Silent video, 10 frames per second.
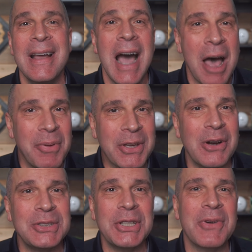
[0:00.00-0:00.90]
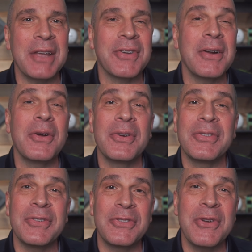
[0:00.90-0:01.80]
I've been coaching restaurant owners
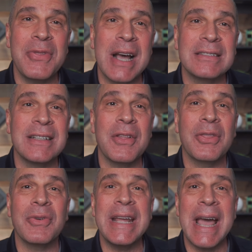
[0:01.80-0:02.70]
since 2003,